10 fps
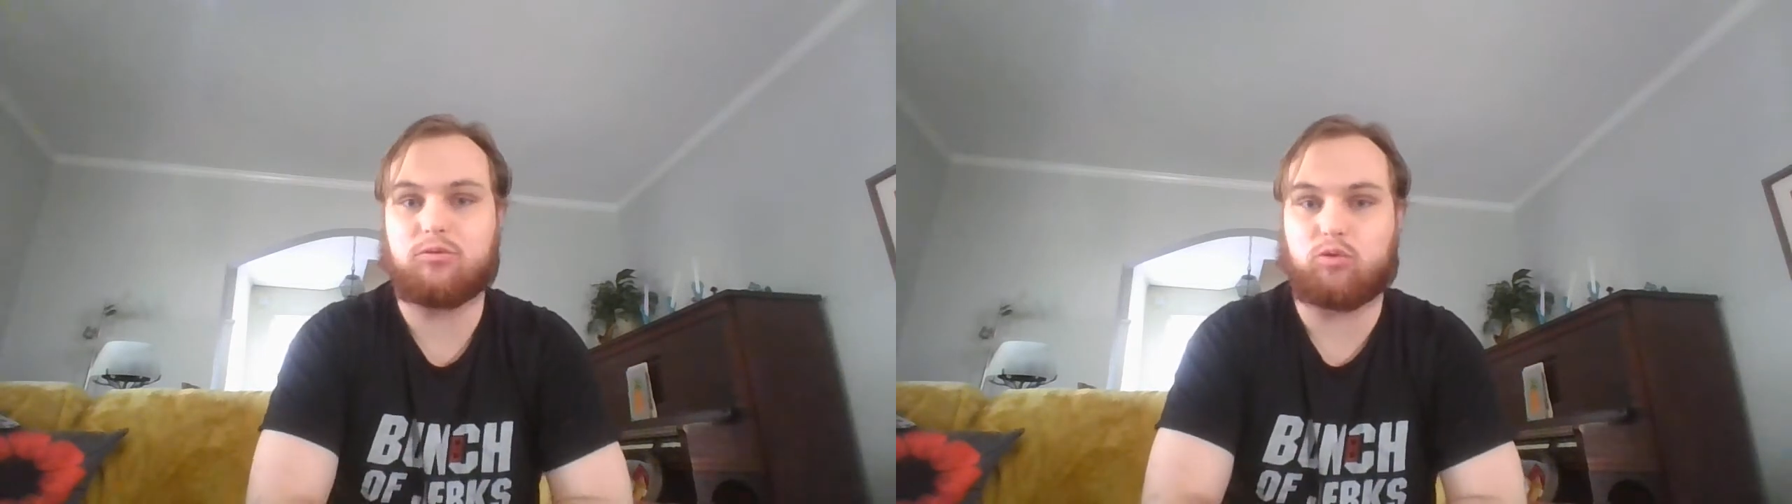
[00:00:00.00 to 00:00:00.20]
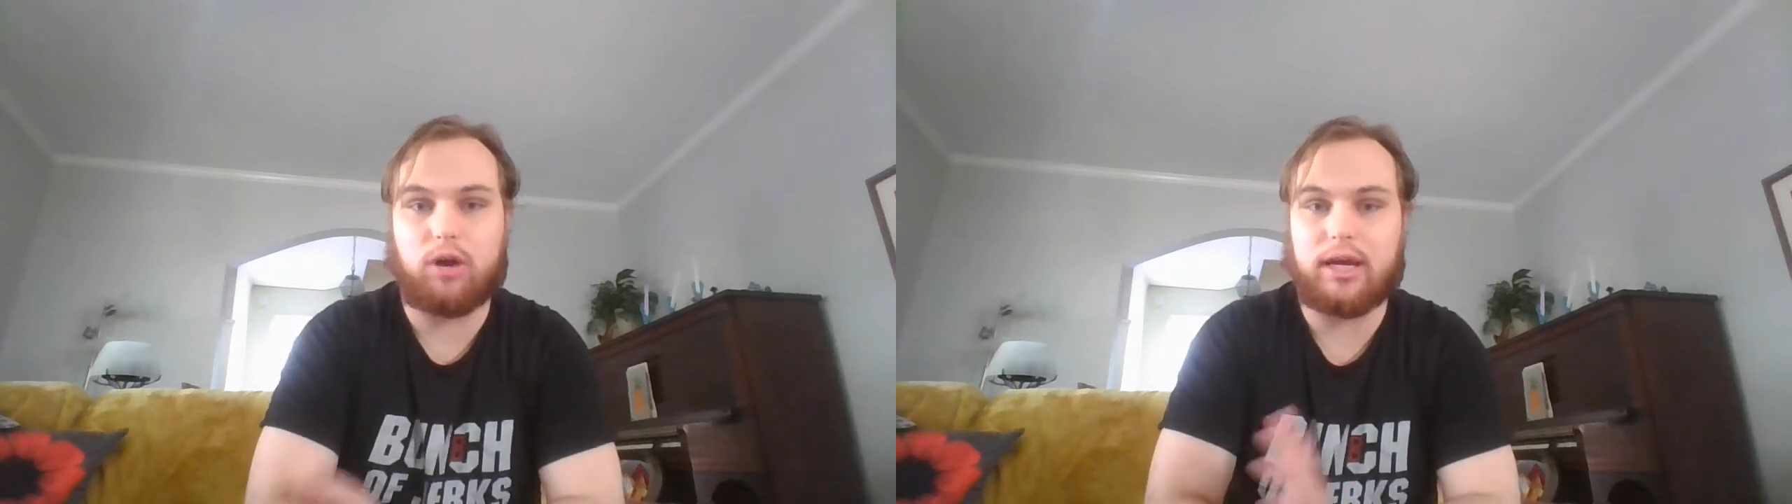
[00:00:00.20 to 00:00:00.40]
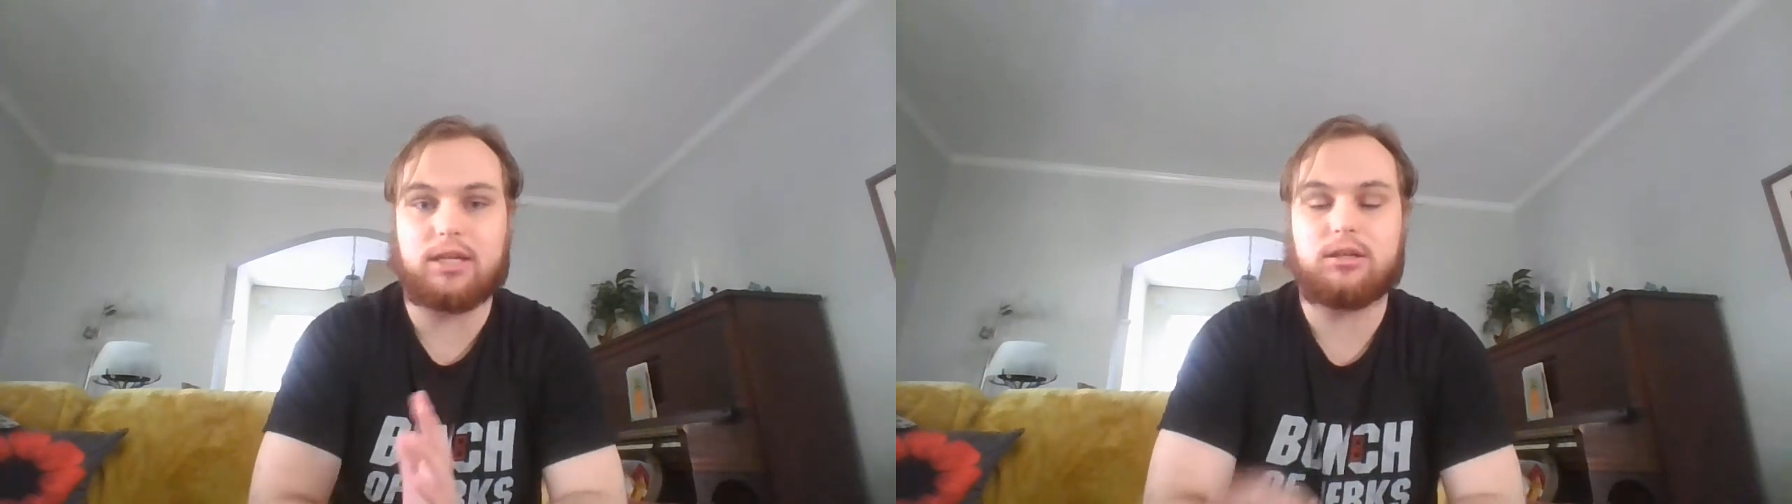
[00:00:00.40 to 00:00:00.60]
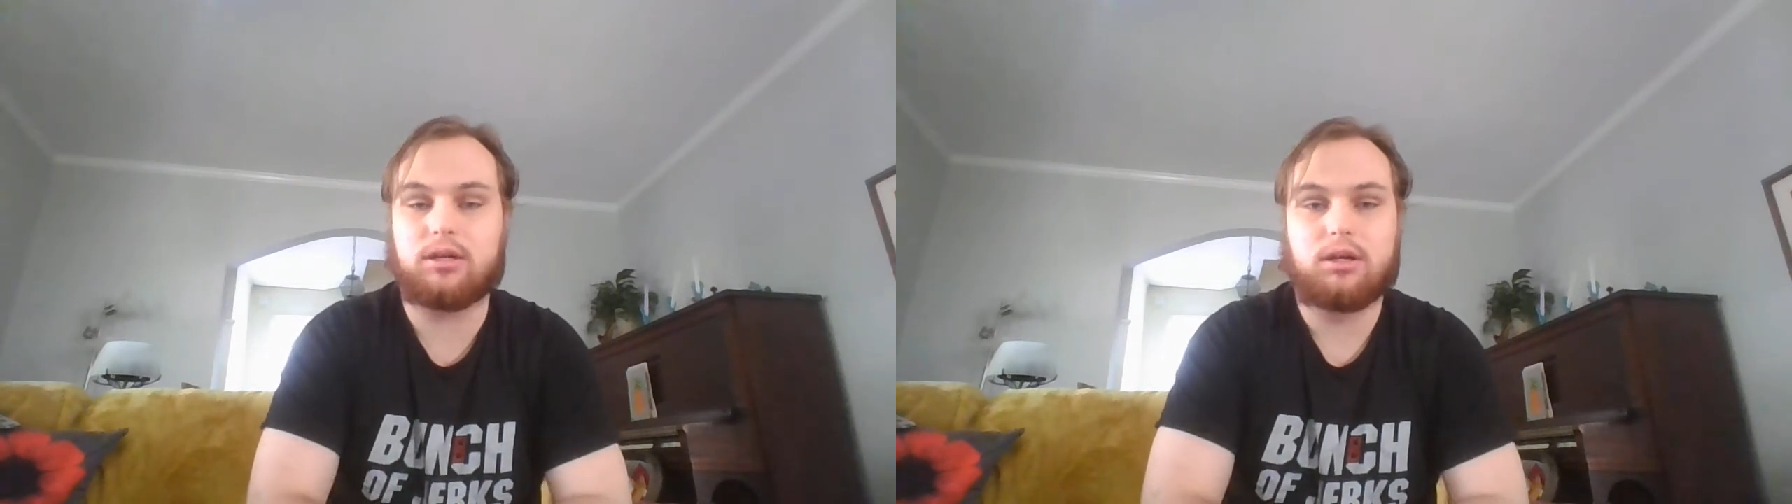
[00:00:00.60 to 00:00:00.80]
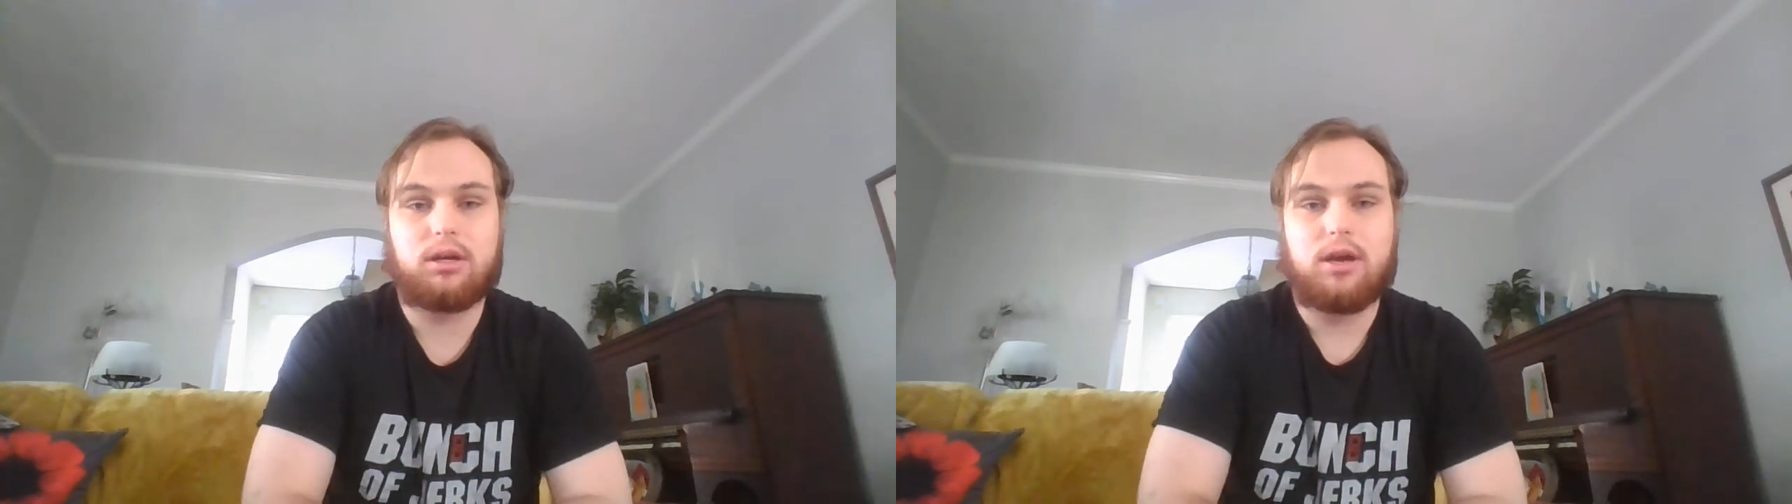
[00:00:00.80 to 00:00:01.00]
right.
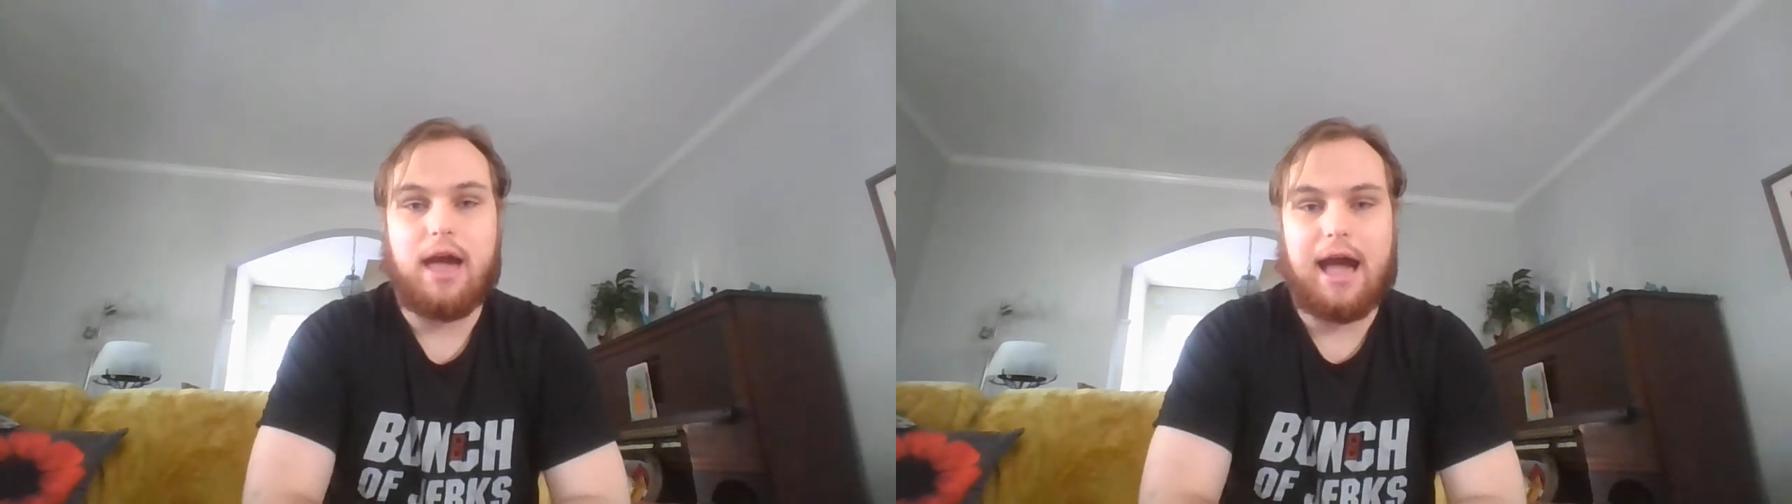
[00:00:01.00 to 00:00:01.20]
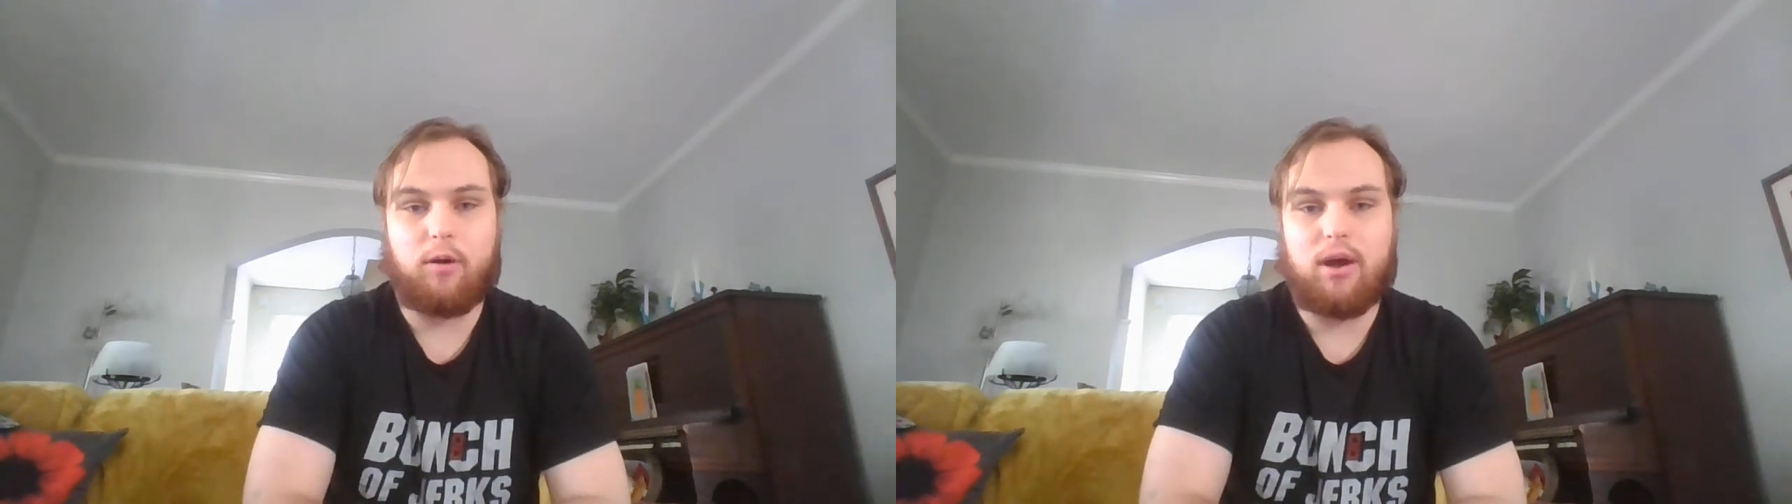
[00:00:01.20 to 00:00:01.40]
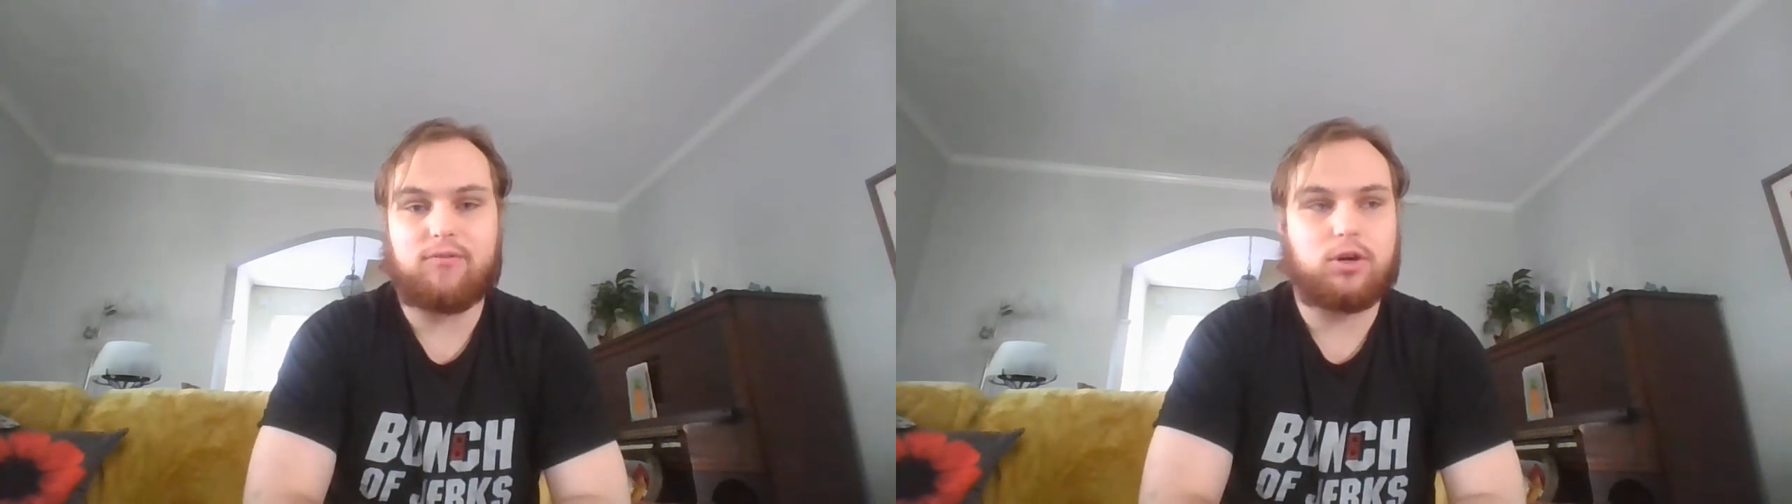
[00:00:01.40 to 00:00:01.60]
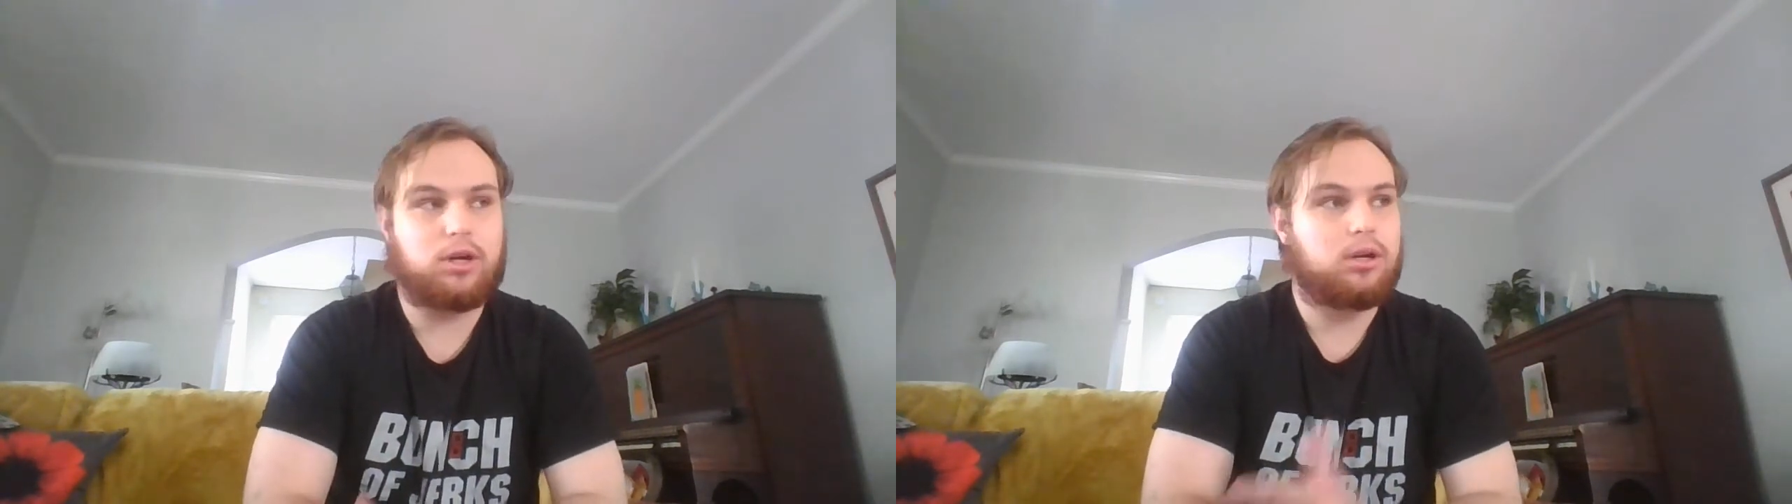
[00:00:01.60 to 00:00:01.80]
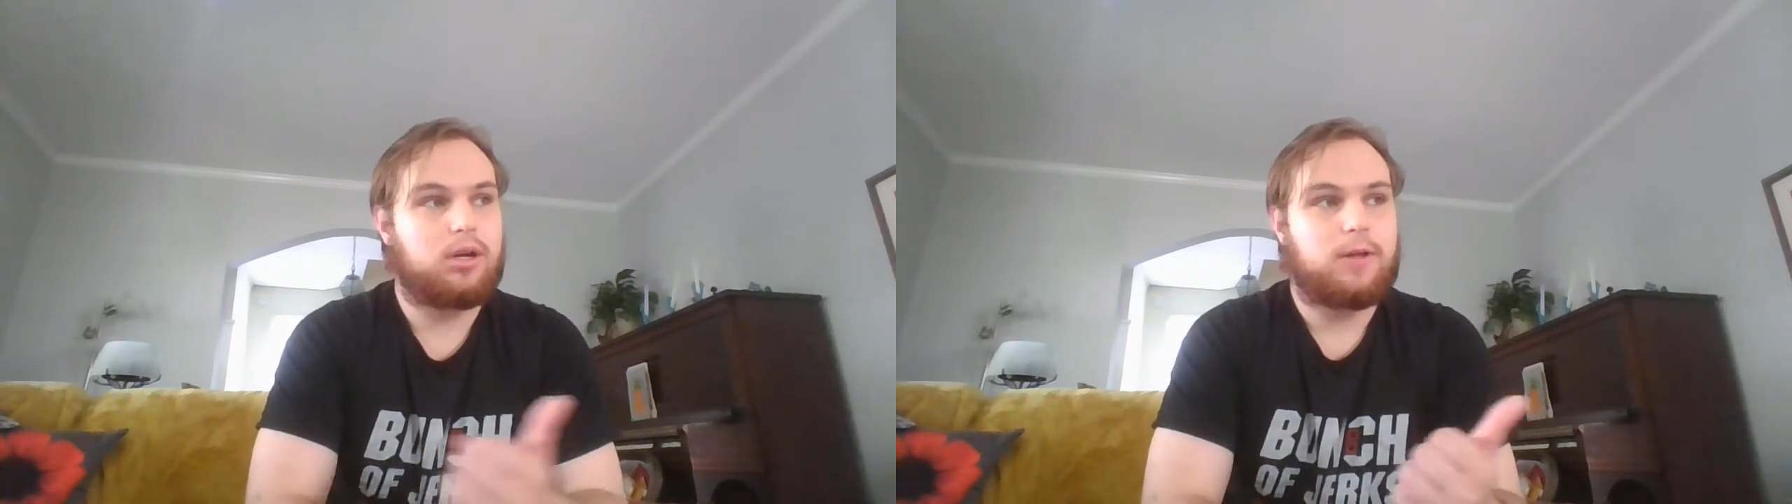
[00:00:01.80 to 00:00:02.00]
However,